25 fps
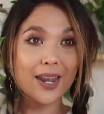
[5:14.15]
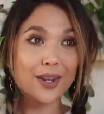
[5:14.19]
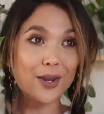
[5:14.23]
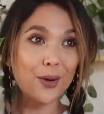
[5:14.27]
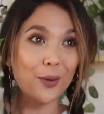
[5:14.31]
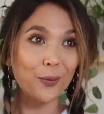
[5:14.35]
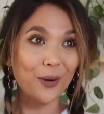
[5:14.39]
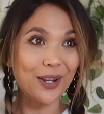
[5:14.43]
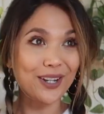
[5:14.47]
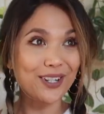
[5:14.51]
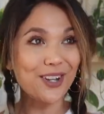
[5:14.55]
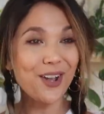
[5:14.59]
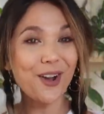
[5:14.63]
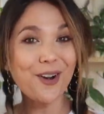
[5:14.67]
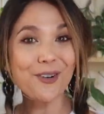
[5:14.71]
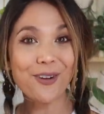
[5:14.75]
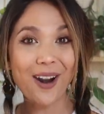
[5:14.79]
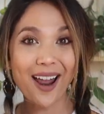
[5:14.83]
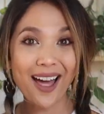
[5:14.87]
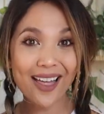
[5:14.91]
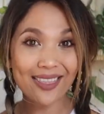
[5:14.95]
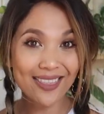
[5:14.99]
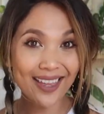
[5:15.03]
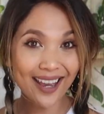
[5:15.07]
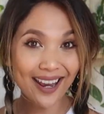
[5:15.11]
and a window
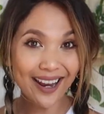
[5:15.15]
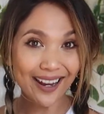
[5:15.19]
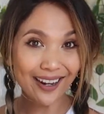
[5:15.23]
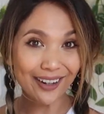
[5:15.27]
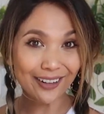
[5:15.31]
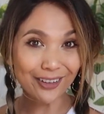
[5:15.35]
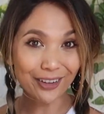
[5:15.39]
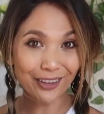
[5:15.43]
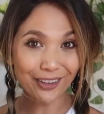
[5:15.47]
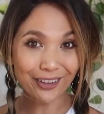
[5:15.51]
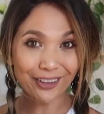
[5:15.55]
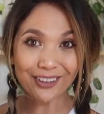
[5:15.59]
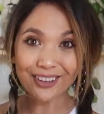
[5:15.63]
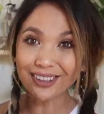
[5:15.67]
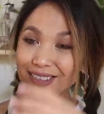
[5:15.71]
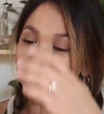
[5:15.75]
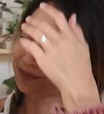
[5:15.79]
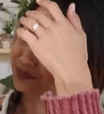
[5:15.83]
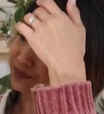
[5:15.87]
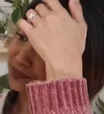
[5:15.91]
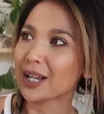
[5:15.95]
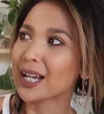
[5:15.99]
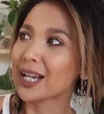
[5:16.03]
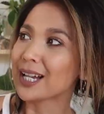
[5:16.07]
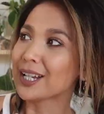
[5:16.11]
right there,
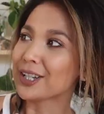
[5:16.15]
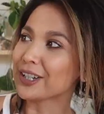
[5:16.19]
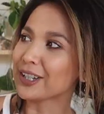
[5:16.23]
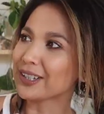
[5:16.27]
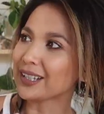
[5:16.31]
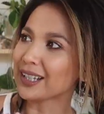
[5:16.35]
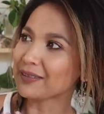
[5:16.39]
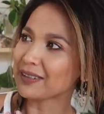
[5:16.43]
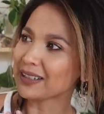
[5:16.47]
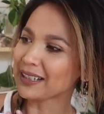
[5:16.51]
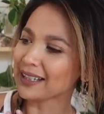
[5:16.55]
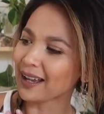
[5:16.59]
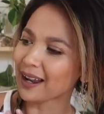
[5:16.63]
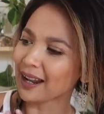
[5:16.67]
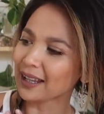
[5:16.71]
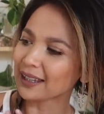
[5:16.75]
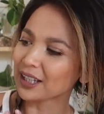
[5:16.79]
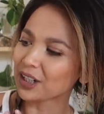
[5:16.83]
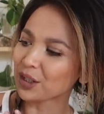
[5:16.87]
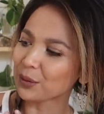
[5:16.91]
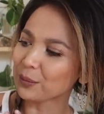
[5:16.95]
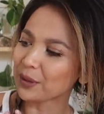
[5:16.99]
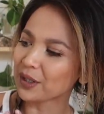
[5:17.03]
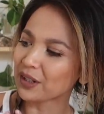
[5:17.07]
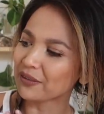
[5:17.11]
girl. She's even got a
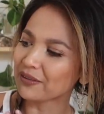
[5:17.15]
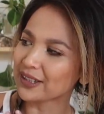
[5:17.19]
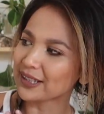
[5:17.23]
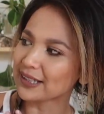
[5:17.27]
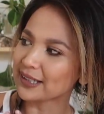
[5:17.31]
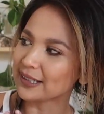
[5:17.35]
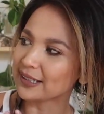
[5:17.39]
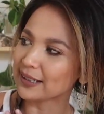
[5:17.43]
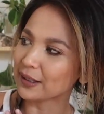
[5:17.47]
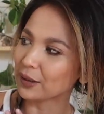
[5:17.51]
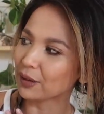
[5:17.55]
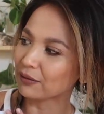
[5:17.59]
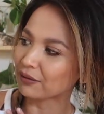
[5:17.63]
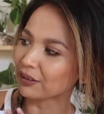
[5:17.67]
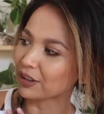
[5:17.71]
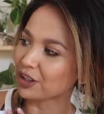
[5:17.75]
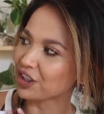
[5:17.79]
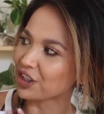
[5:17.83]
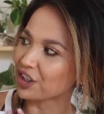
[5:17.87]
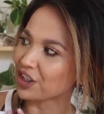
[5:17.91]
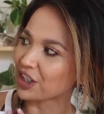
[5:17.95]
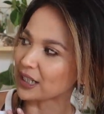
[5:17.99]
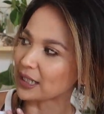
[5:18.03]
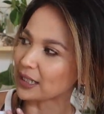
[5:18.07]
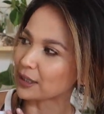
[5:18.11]
little bit of a silver
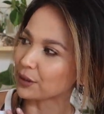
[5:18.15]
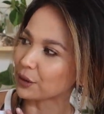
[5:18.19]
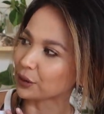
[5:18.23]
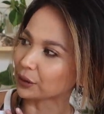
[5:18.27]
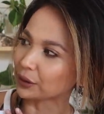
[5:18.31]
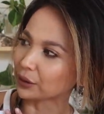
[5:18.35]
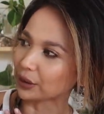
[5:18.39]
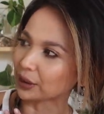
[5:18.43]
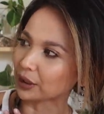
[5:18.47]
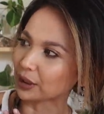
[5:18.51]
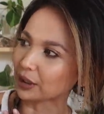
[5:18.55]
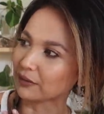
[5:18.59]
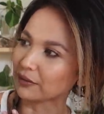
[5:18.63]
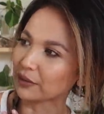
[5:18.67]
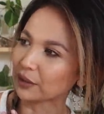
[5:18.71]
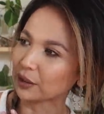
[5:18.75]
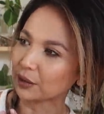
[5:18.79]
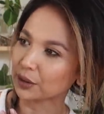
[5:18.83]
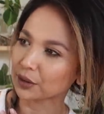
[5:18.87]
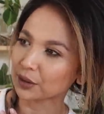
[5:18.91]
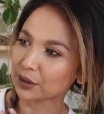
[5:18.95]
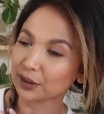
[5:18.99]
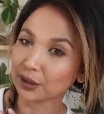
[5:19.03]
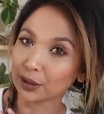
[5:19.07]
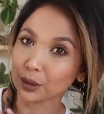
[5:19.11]
sheen to her if you
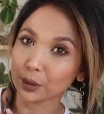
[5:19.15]
look